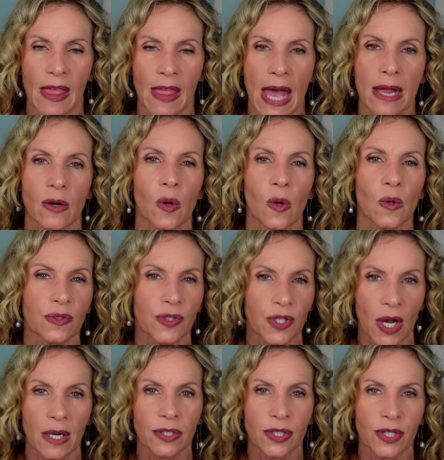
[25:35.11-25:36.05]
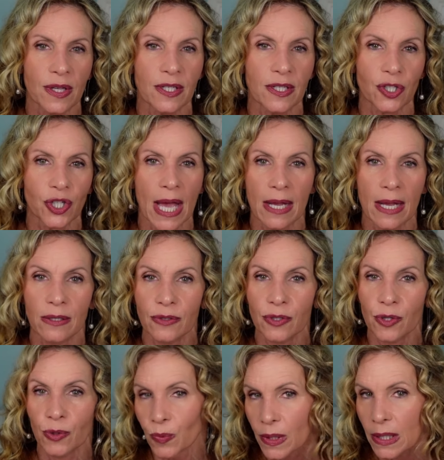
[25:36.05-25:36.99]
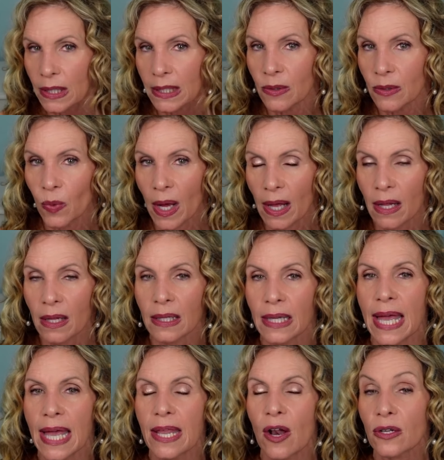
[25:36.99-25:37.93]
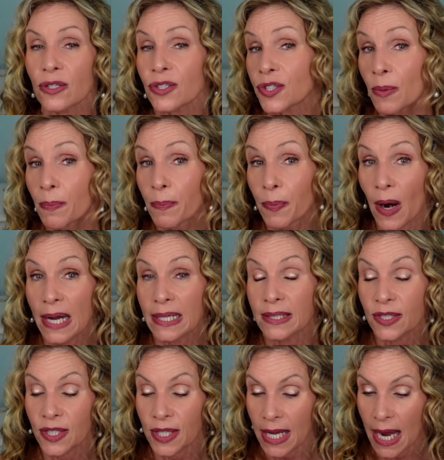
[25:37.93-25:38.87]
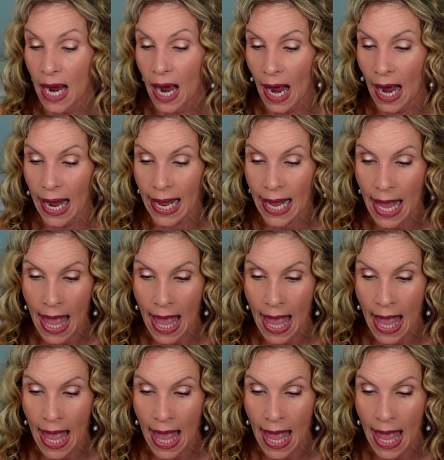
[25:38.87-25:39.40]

That holds on to the shadows really well and also brightens the eye.